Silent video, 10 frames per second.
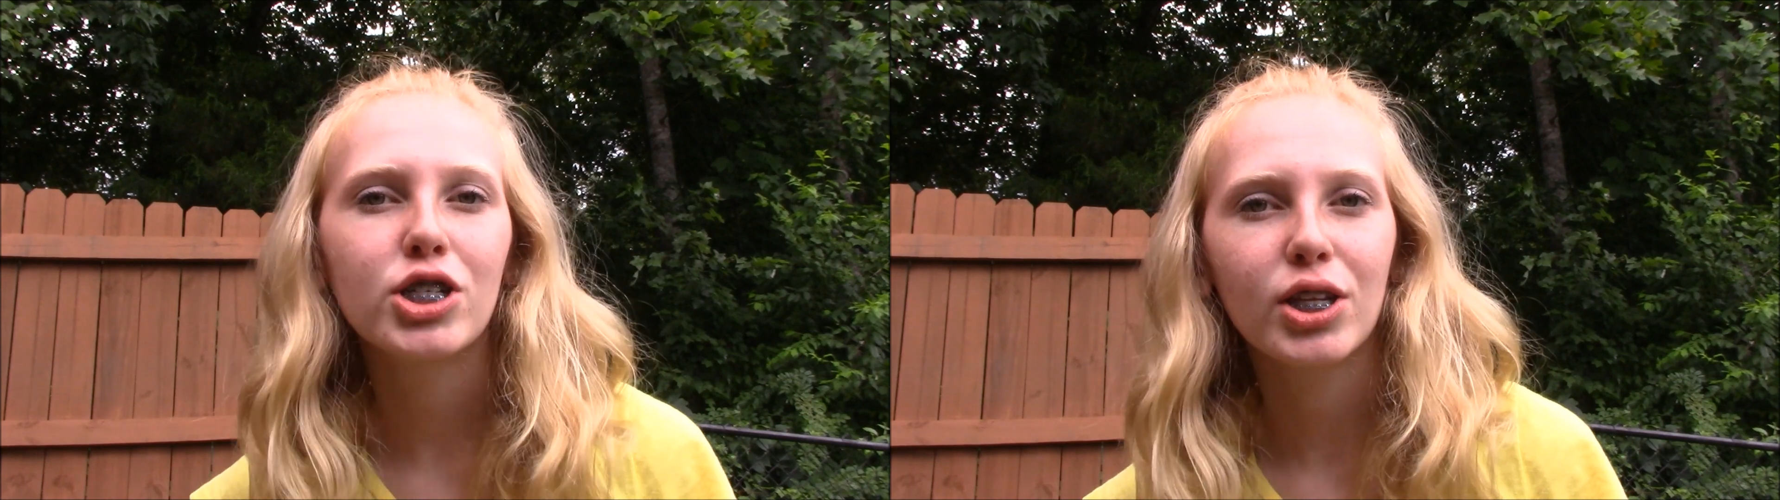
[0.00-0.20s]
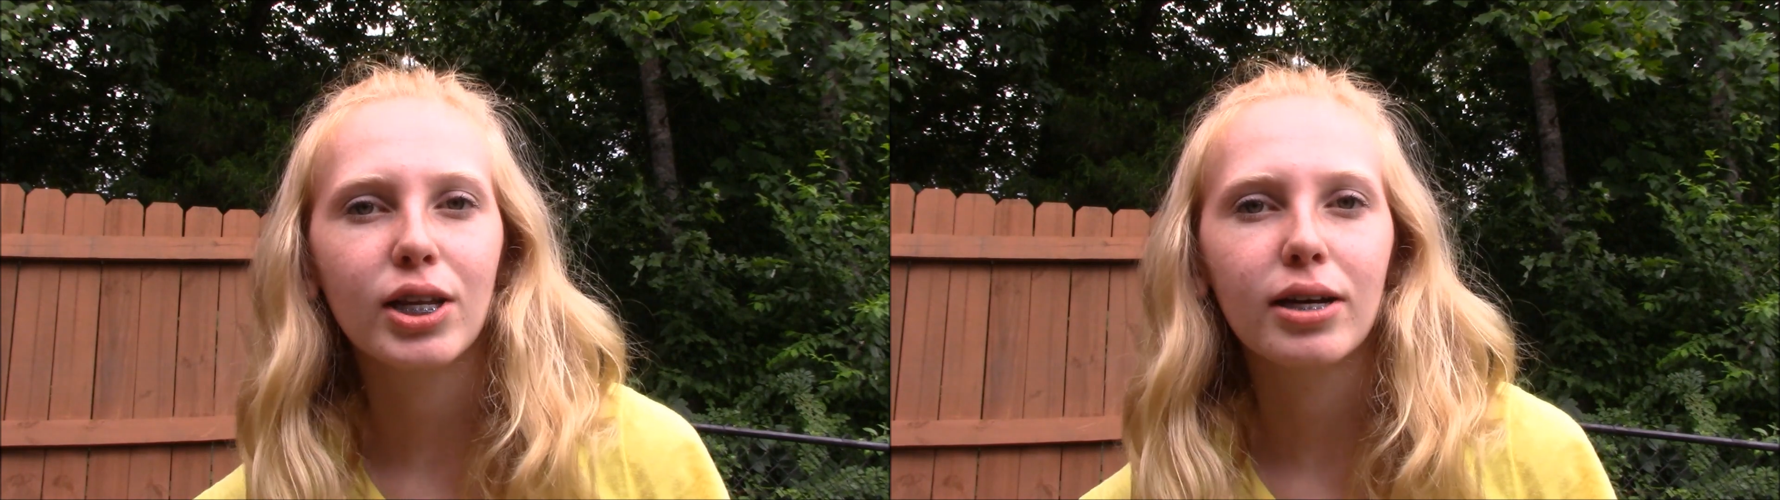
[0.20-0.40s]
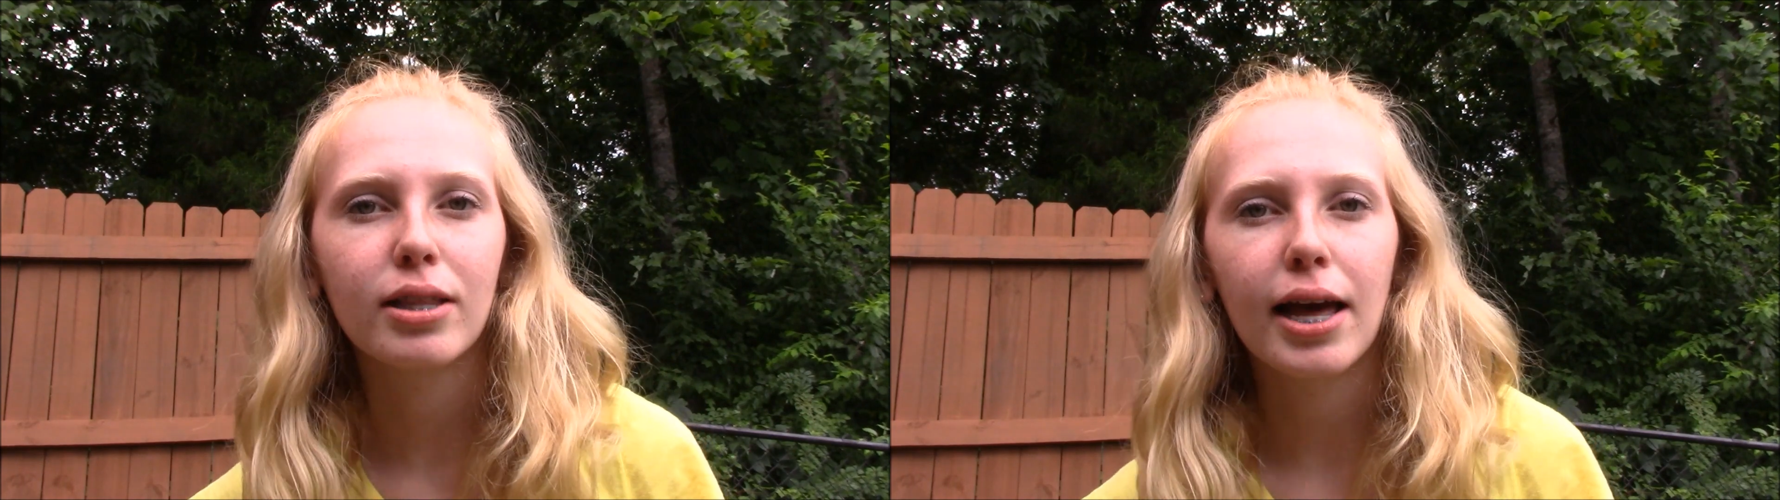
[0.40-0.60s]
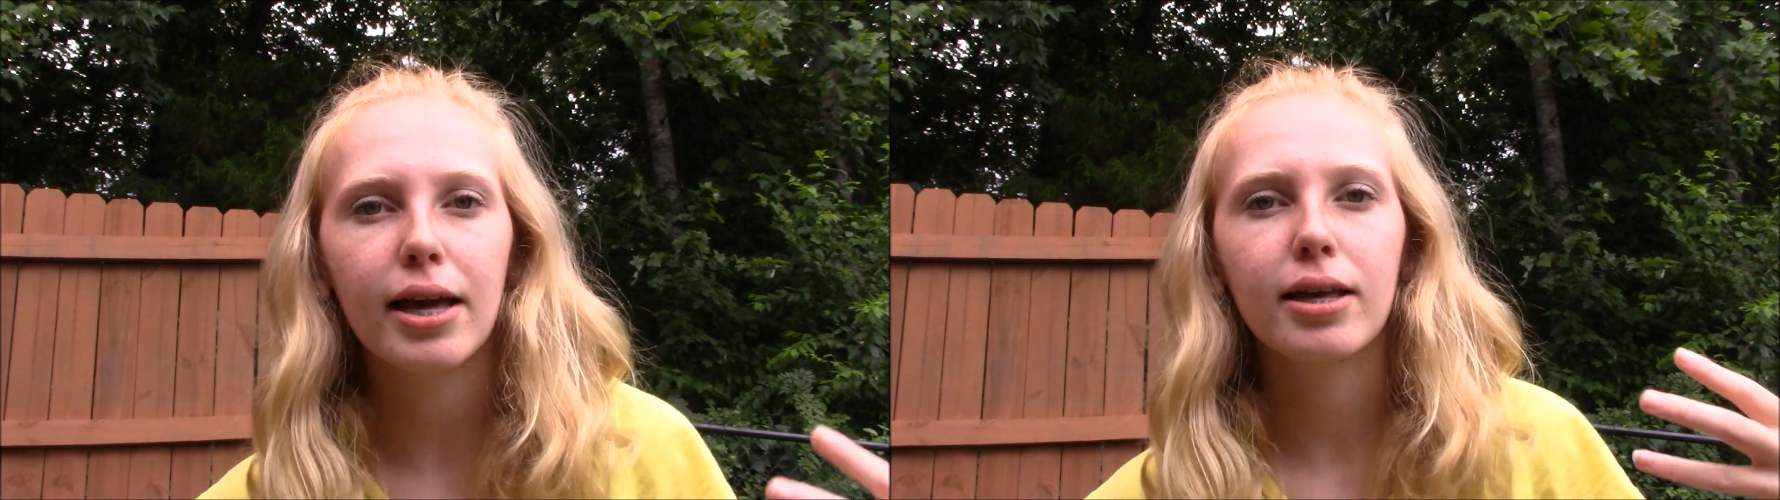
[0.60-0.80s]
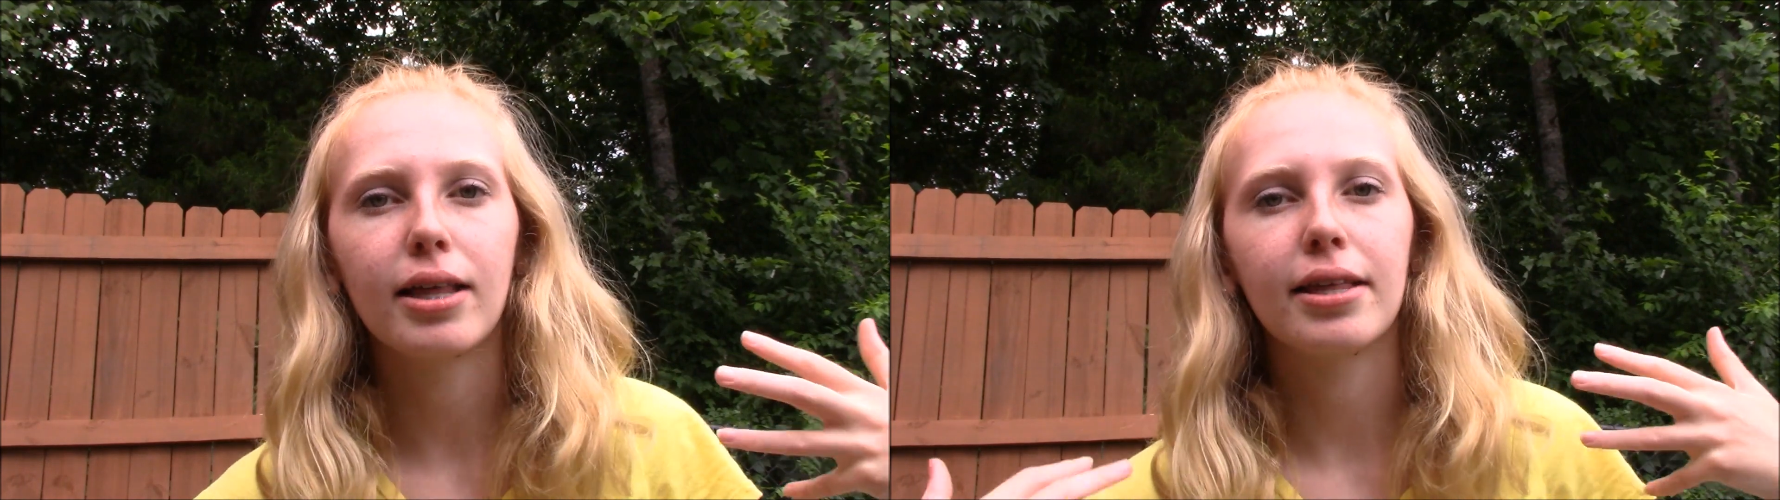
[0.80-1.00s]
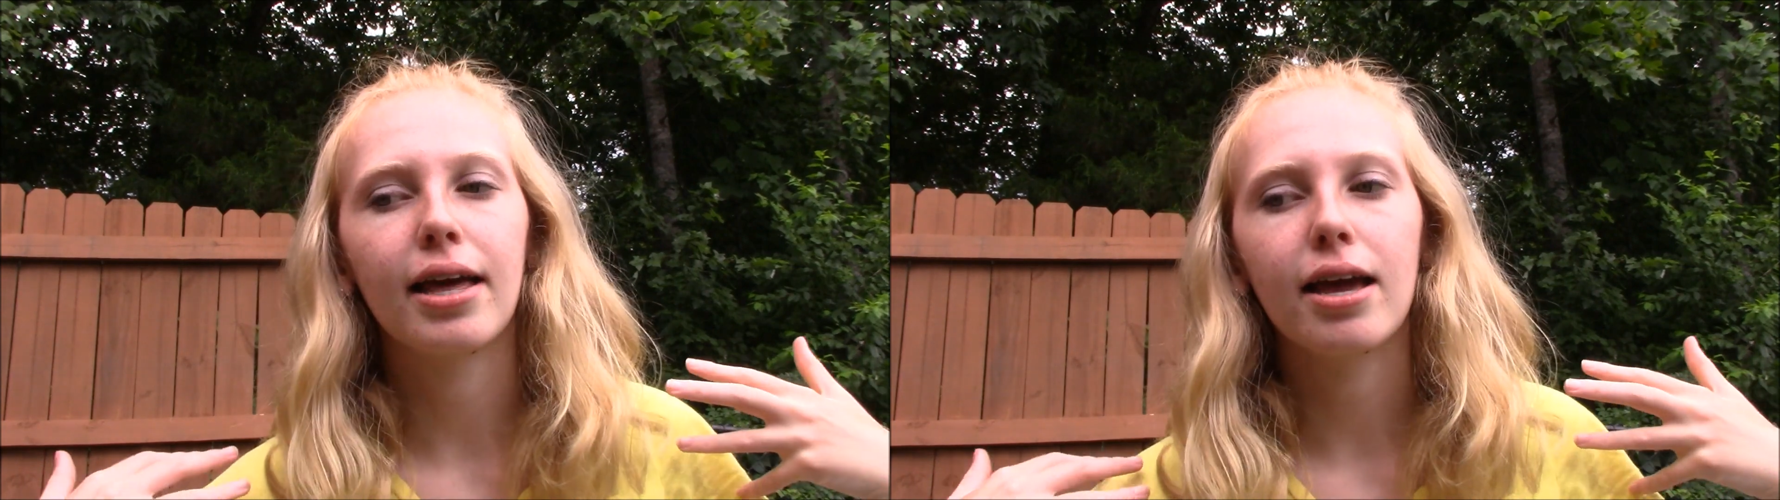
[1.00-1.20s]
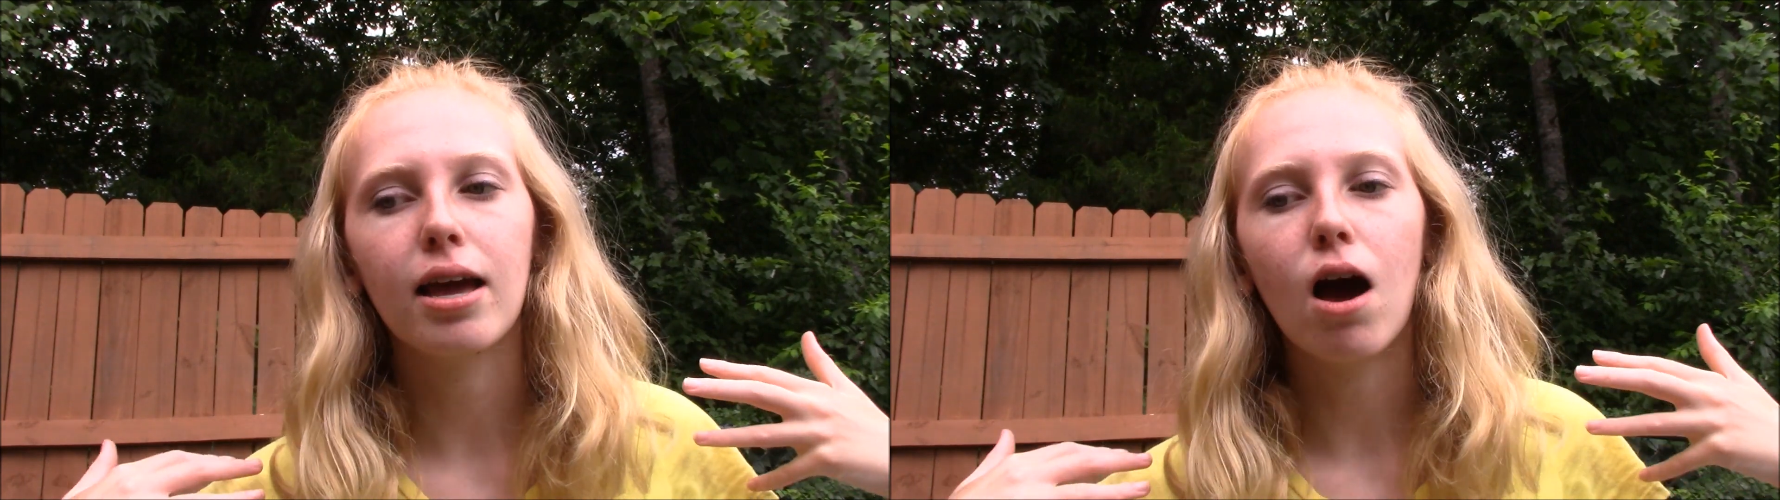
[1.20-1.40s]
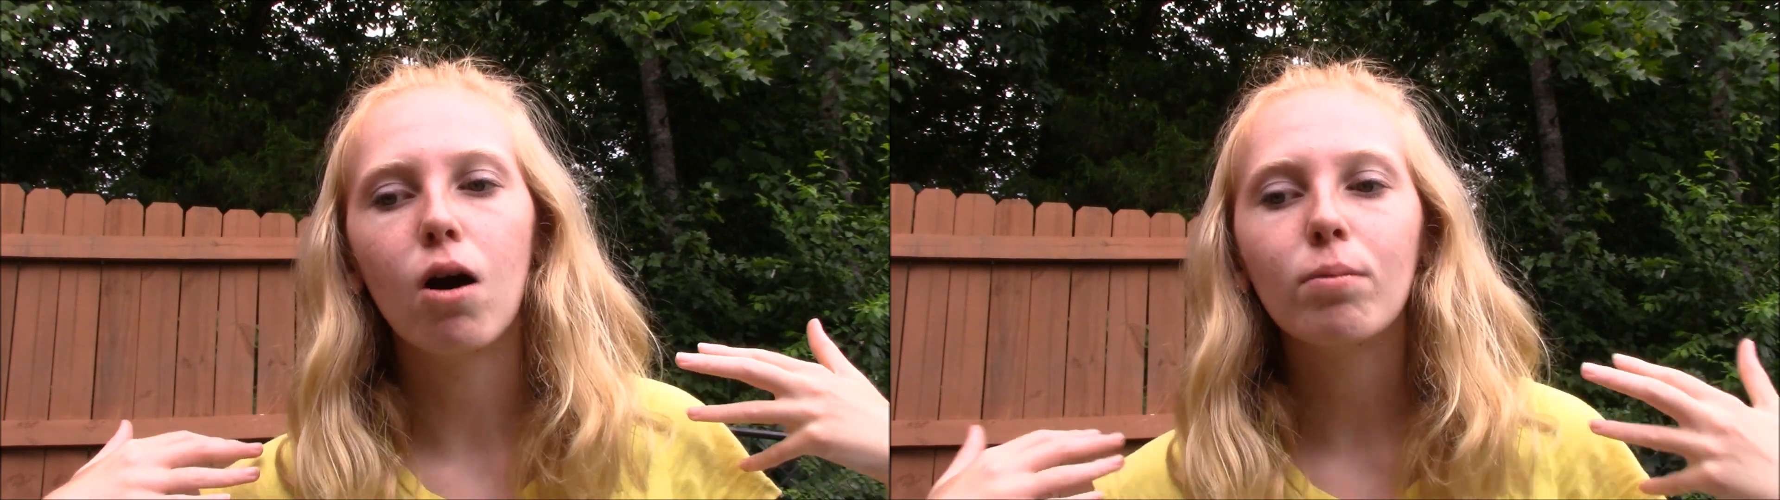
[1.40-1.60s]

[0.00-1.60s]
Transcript: should look like, like they